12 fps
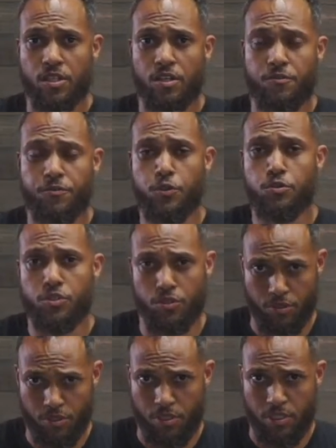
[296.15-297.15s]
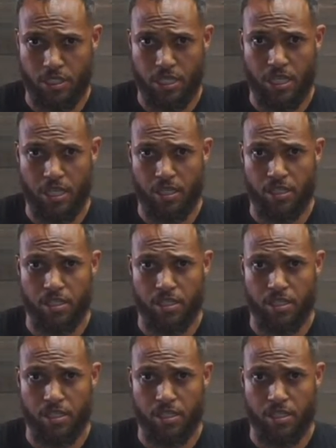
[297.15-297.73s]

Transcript: future ahead.